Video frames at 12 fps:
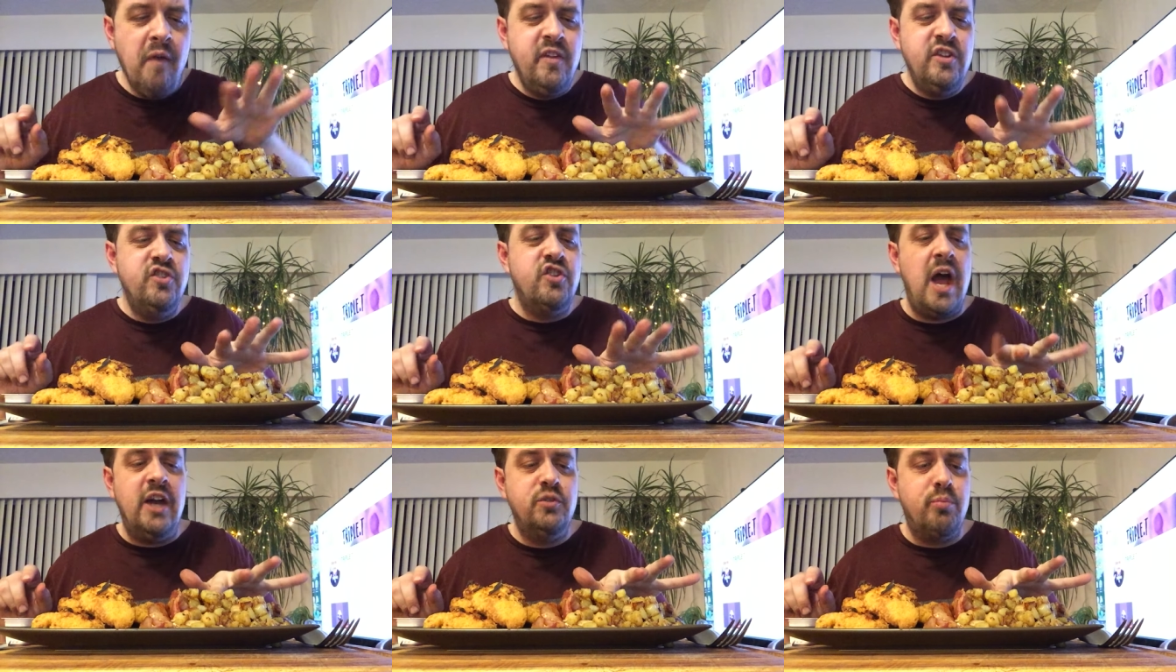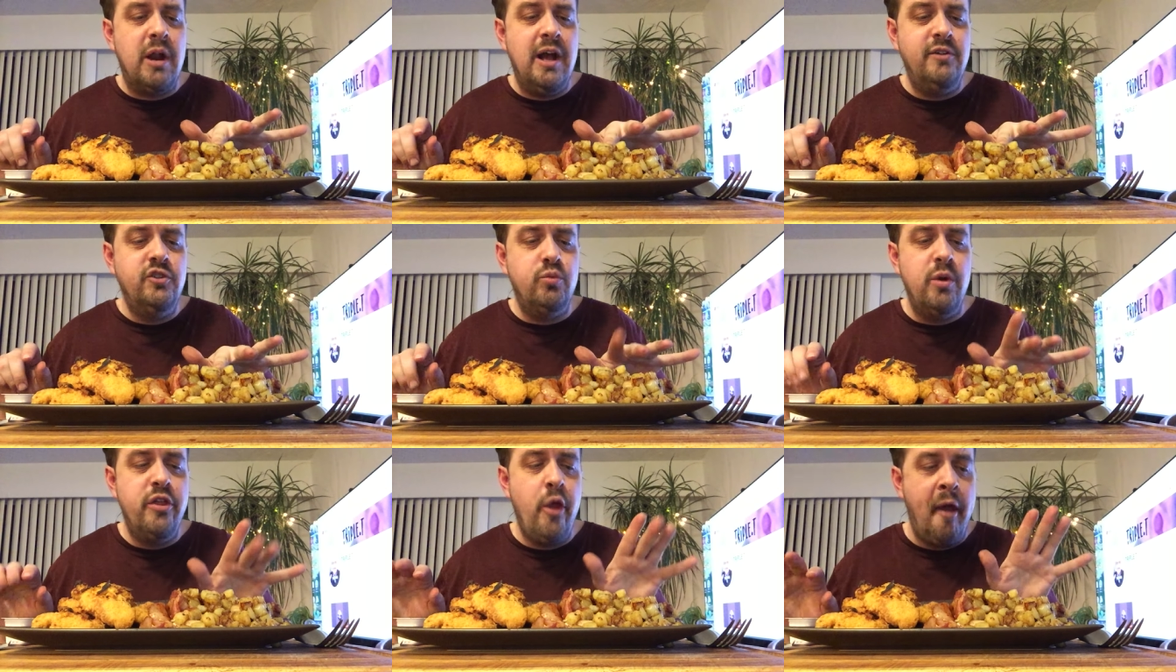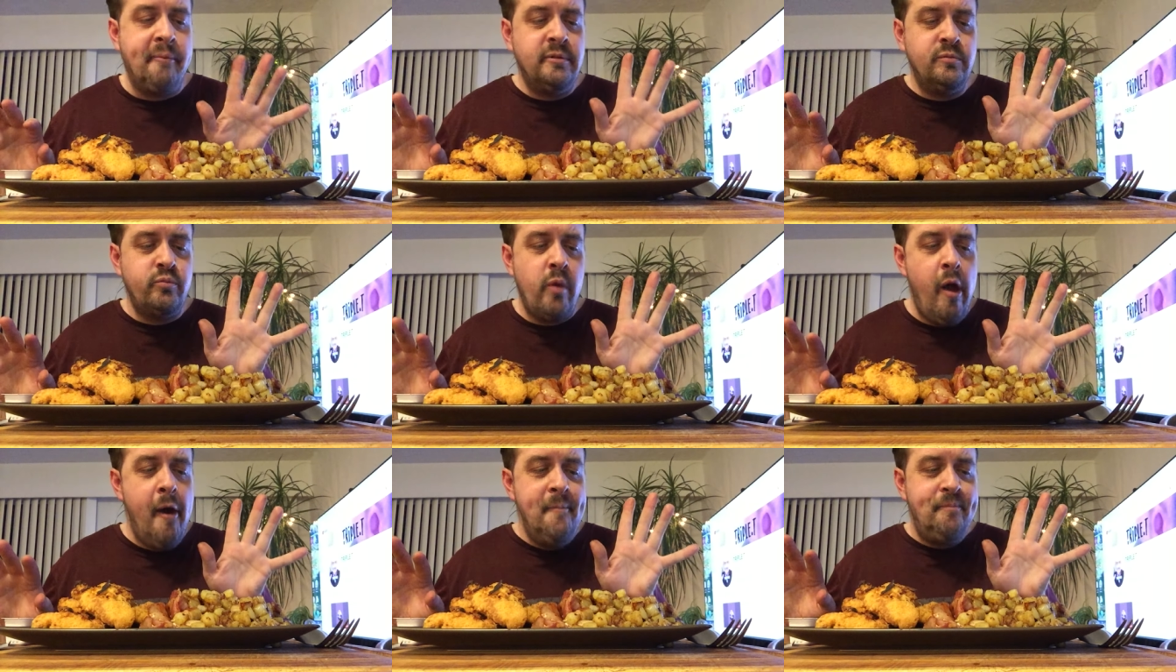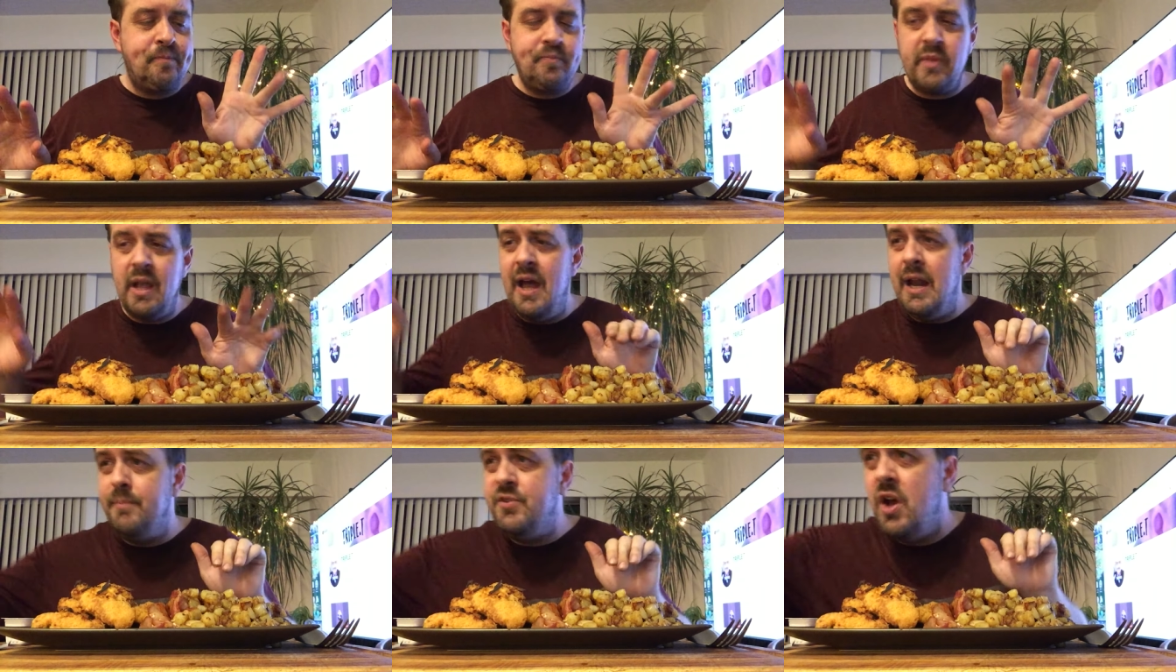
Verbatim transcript: This is hash browns with cut up